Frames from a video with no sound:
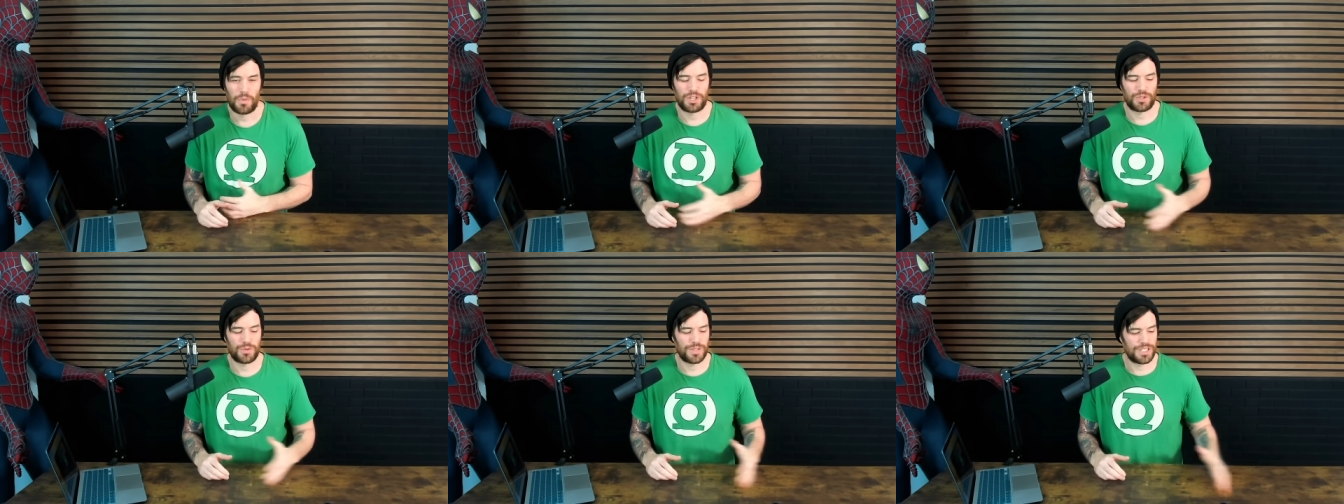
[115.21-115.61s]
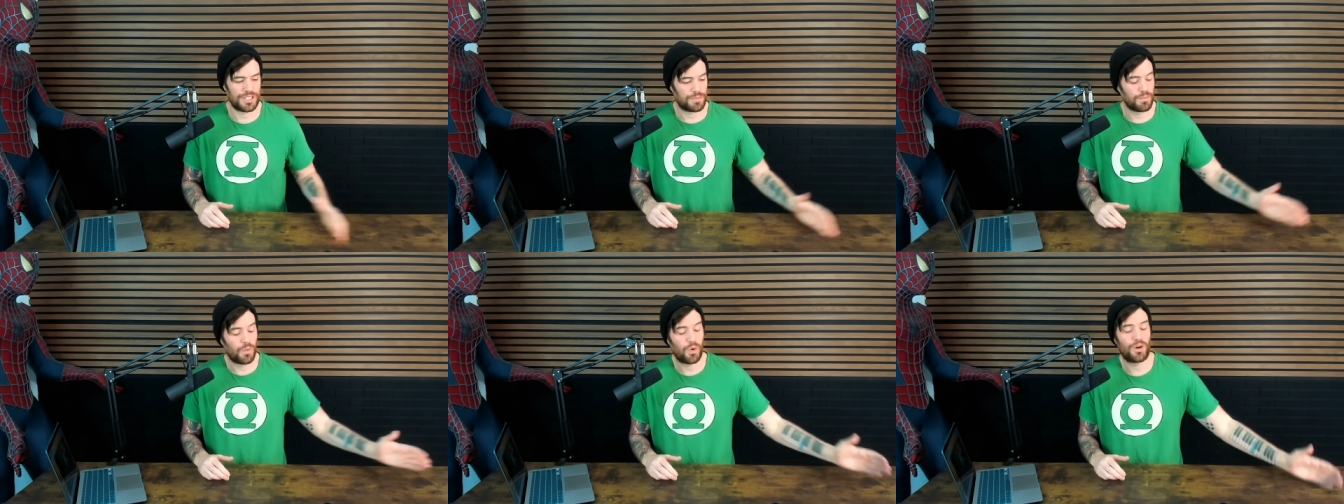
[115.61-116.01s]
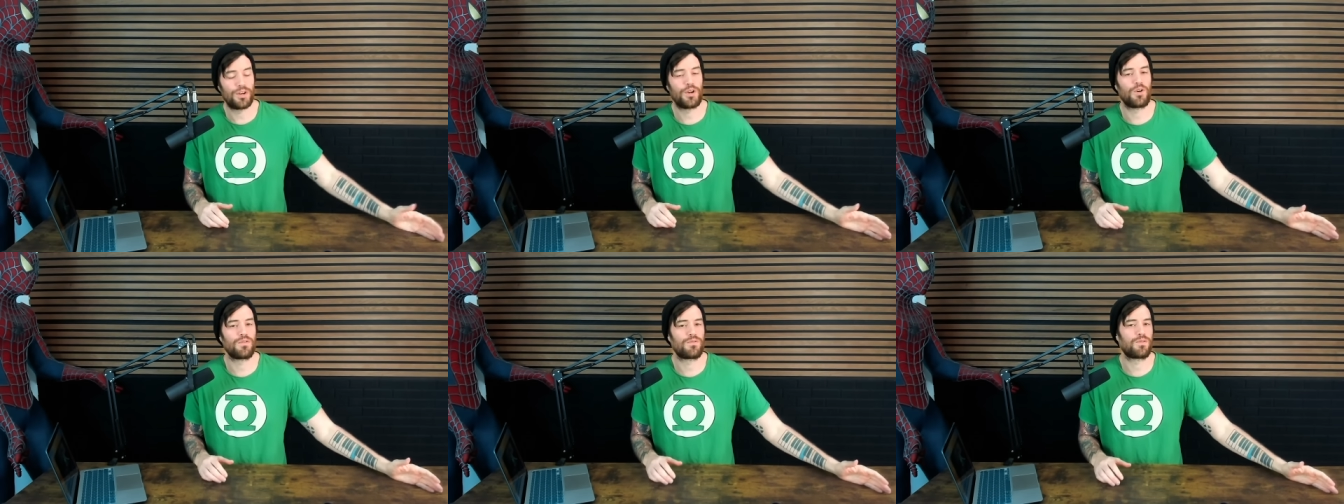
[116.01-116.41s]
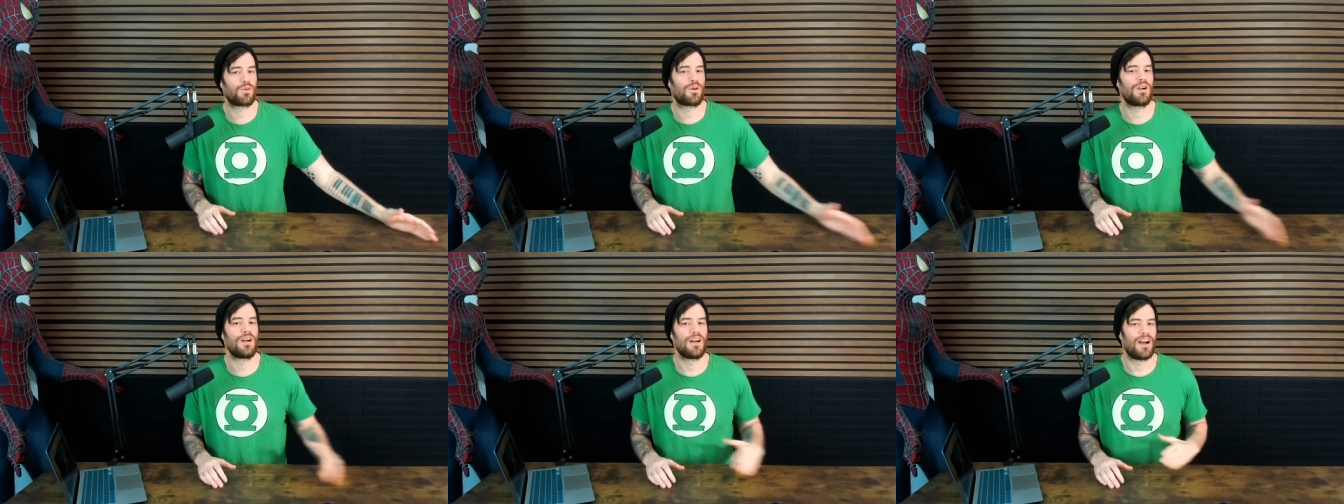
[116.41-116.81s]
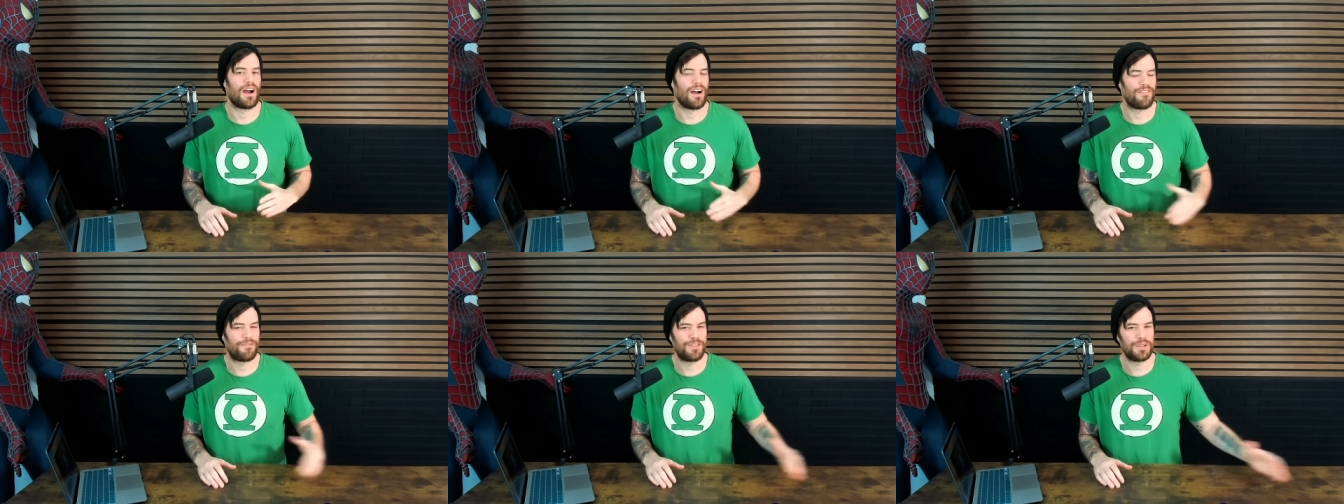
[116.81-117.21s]
which he's more known for
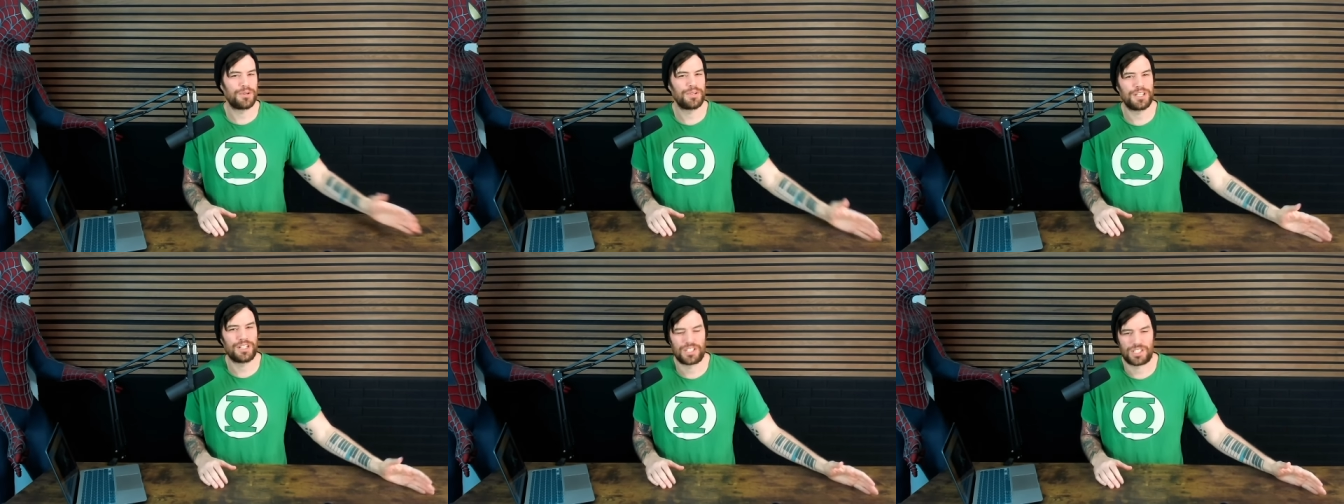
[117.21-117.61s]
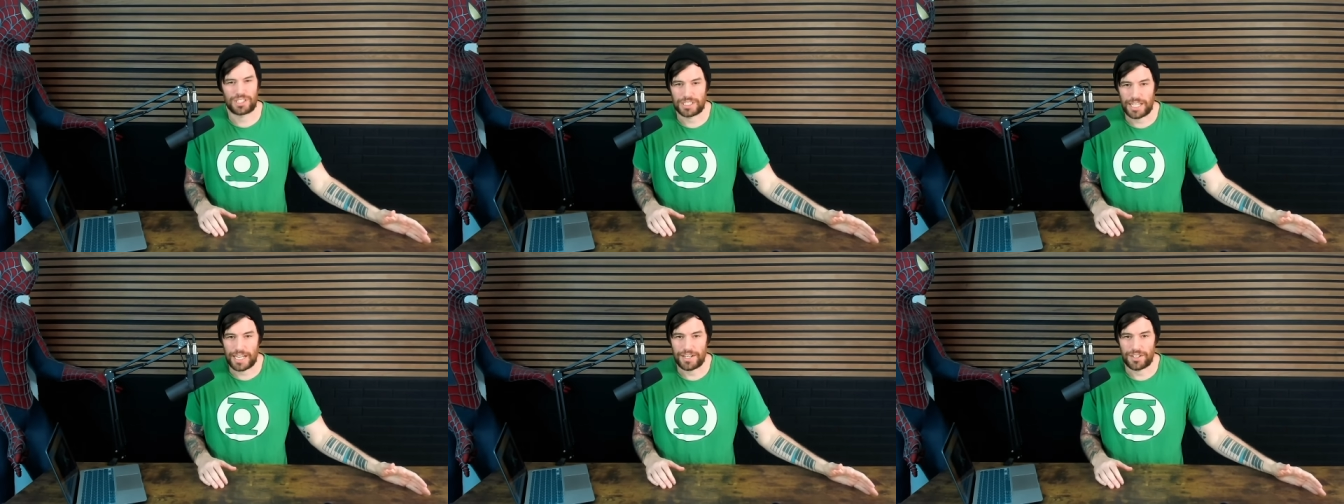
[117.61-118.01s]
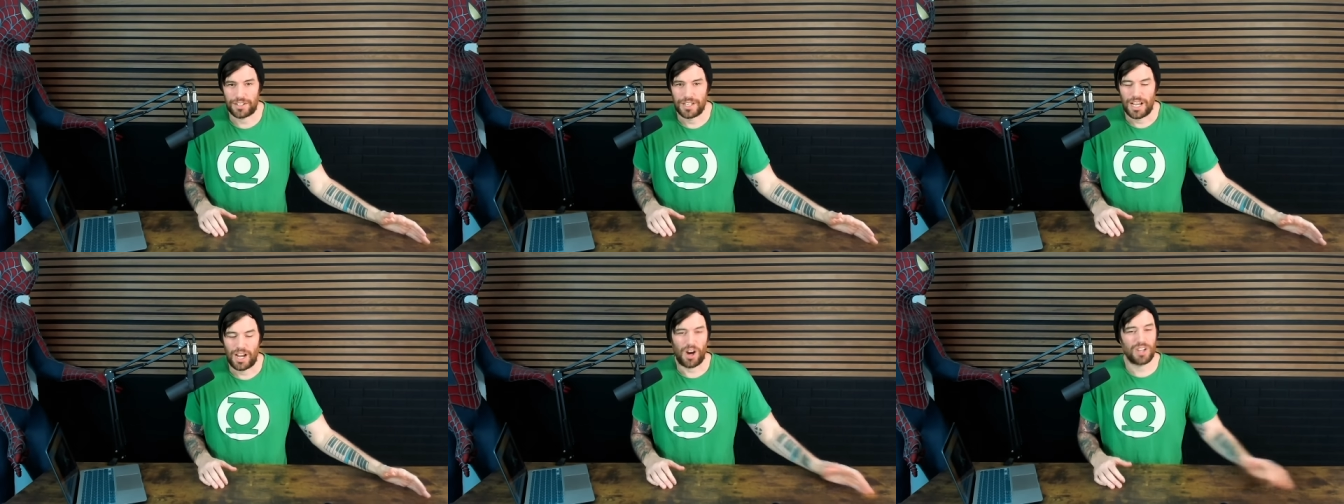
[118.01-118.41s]
a few years later.